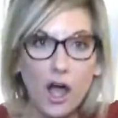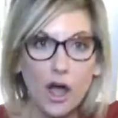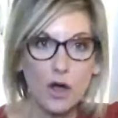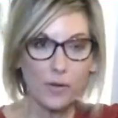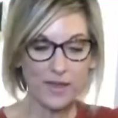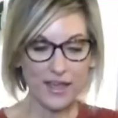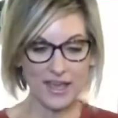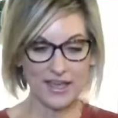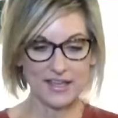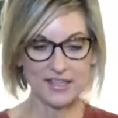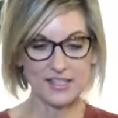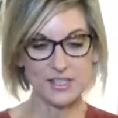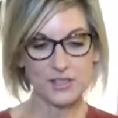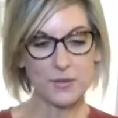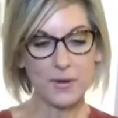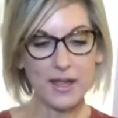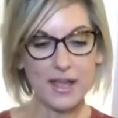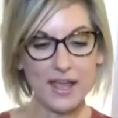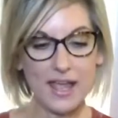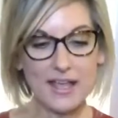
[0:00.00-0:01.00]
Okay,
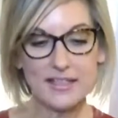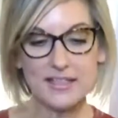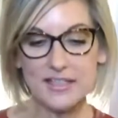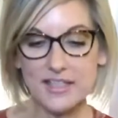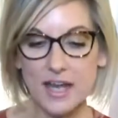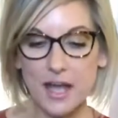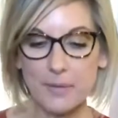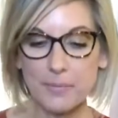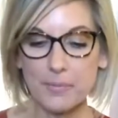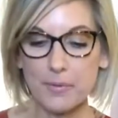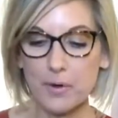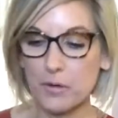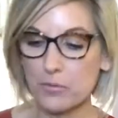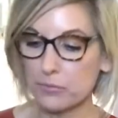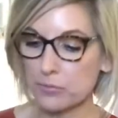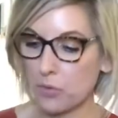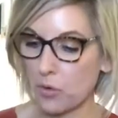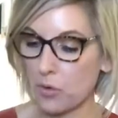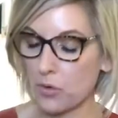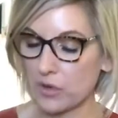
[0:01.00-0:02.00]
so I ended
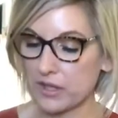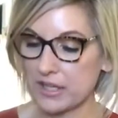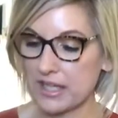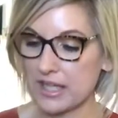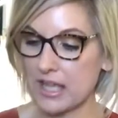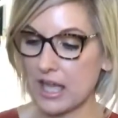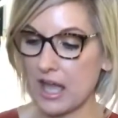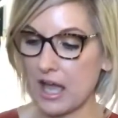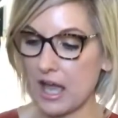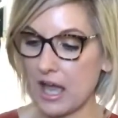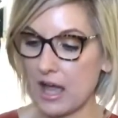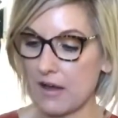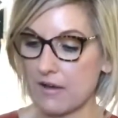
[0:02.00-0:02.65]
up rolling